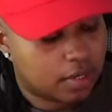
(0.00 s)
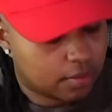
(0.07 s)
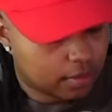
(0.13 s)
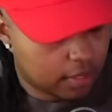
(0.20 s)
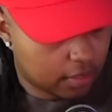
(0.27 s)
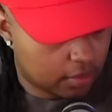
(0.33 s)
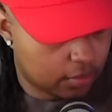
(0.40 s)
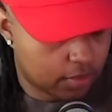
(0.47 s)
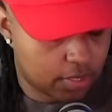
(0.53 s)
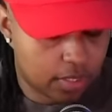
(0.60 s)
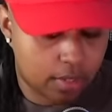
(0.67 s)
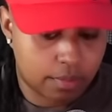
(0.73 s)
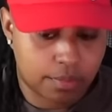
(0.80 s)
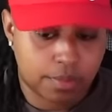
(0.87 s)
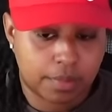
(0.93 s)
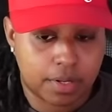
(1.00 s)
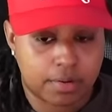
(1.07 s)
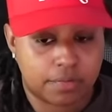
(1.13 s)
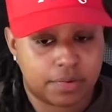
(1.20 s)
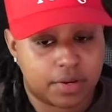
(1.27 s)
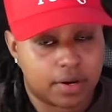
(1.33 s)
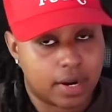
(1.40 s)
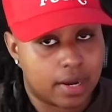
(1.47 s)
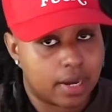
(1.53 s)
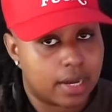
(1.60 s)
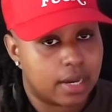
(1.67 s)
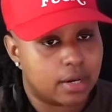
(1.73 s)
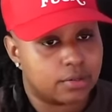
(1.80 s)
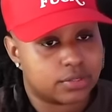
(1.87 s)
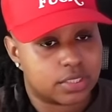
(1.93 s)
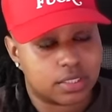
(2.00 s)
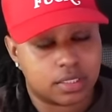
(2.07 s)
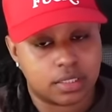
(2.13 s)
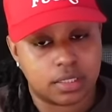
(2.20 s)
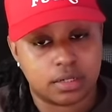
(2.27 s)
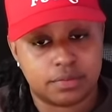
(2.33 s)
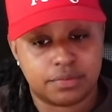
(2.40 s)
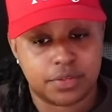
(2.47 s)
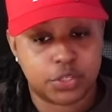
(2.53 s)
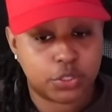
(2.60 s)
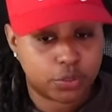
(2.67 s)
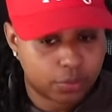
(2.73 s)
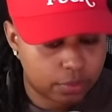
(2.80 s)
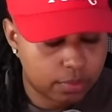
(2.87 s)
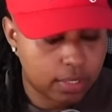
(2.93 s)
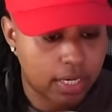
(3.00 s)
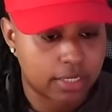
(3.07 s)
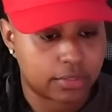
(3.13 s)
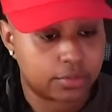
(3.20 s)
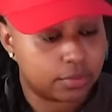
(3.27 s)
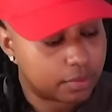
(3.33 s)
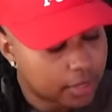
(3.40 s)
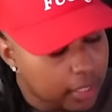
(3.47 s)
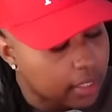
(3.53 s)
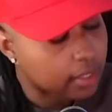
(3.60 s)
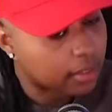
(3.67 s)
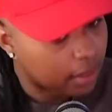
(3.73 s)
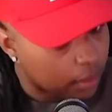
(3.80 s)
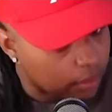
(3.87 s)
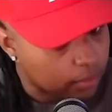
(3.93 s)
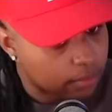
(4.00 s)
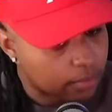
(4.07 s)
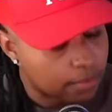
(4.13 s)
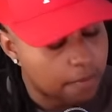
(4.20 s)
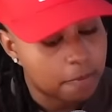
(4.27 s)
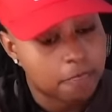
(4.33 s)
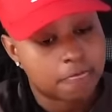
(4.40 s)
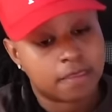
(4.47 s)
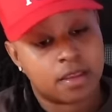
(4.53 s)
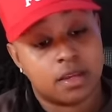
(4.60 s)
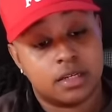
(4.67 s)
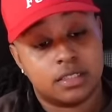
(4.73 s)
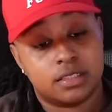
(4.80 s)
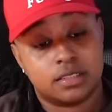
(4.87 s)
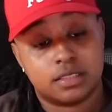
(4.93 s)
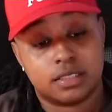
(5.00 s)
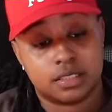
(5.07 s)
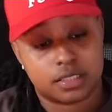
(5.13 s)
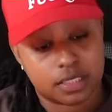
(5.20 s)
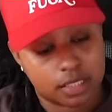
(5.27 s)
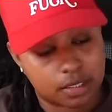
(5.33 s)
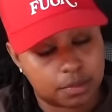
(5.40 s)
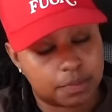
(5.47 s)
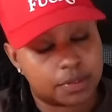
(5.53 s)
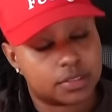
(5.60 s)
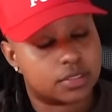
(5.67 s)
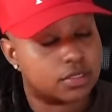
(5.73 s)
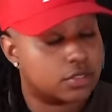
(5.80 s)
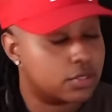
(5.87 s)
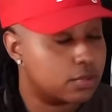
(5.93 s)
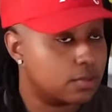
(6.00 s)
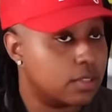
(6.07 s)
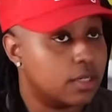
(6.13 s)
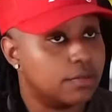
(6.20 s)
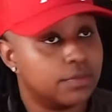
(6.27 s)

don't think you should help nobody figure out how to love you. I do think, though, to tell a person to love